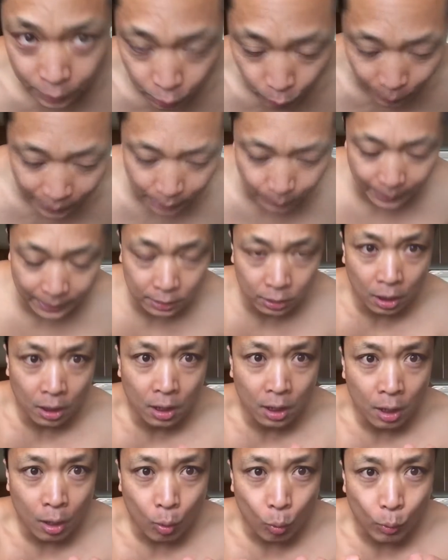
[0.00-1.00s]
So anyways,
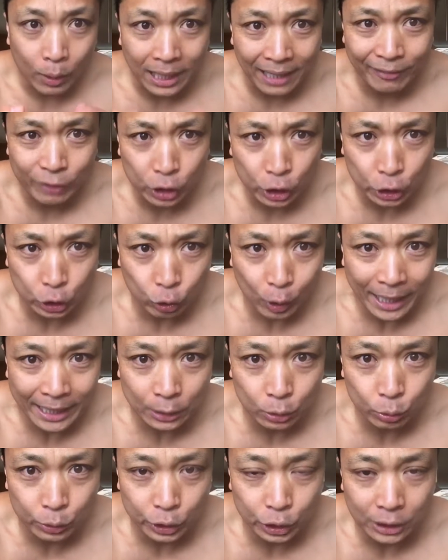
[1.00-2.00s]
whatever you're
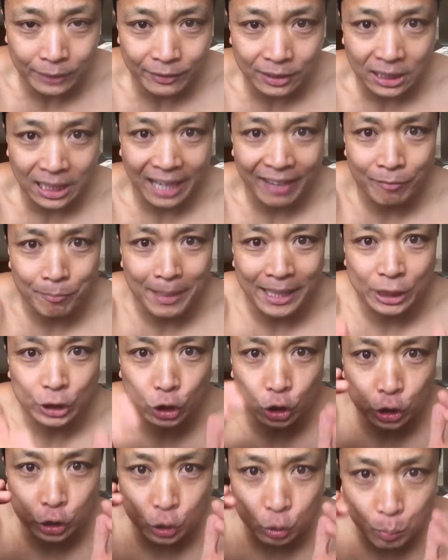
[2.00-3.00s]
trying to achieve in life, make
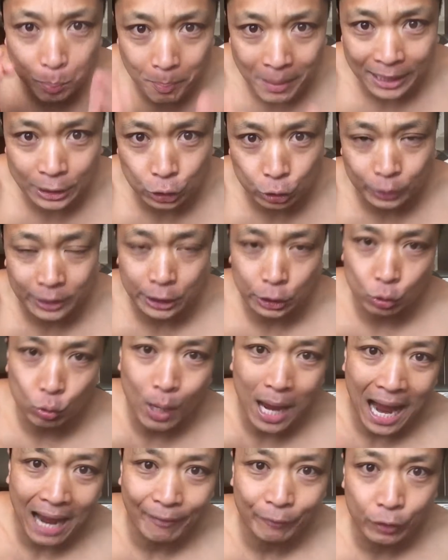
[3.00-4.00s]
sure you measure it. You
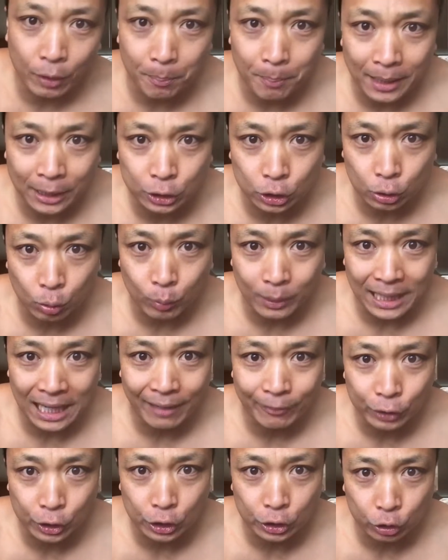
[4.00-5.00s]
have to measure
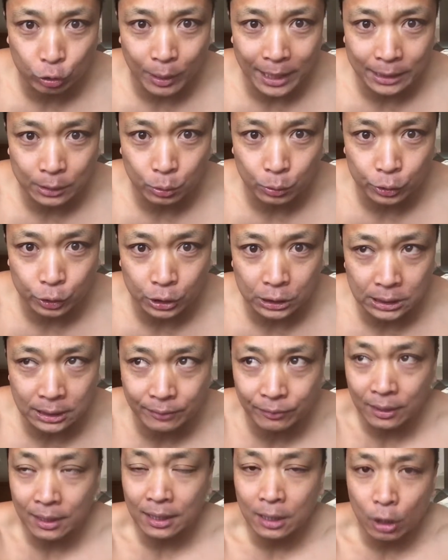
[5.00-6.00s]
whatever you're trying to
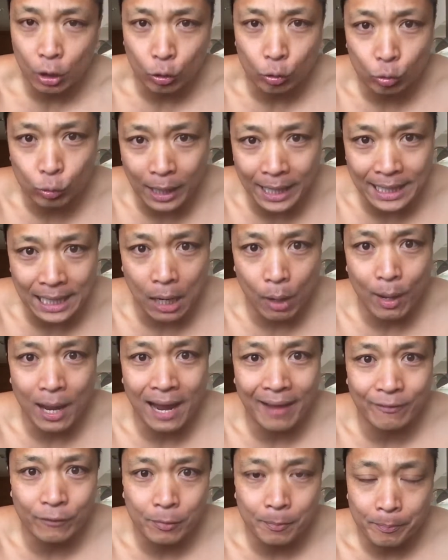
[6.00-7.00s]
achieve. Right now I
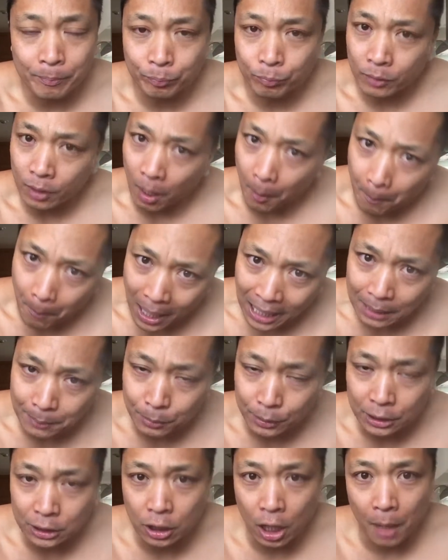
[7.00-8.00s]
have a
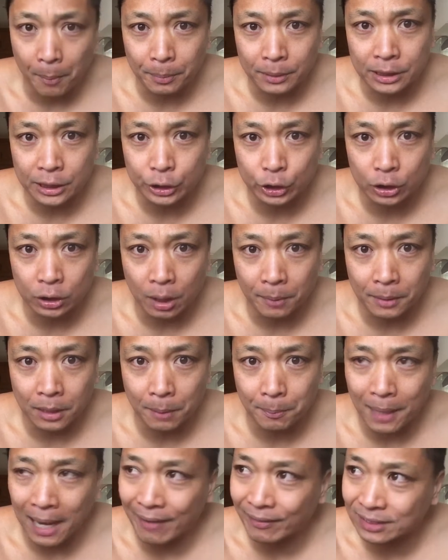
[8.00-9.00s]
bodybuilding competition coming
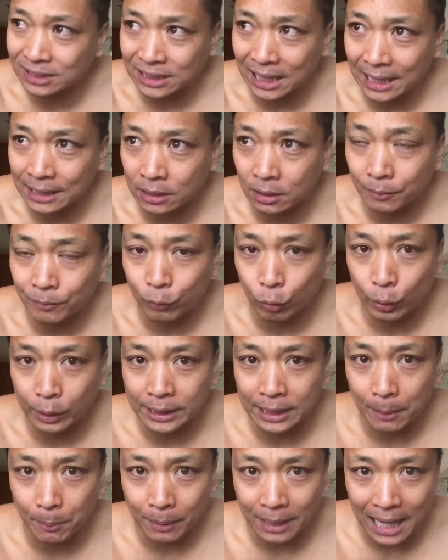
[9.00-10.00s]
up. I haven't signed up for it
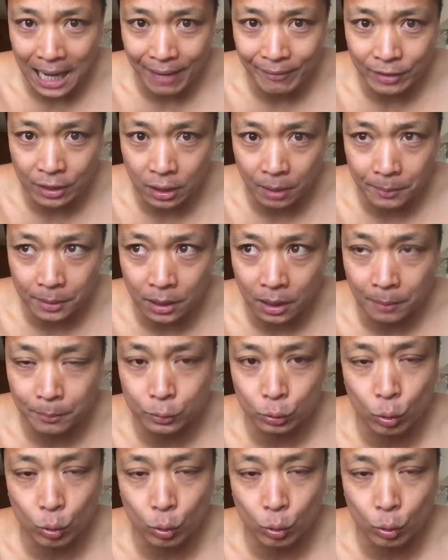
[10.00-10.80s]
yet, but I have it coming up.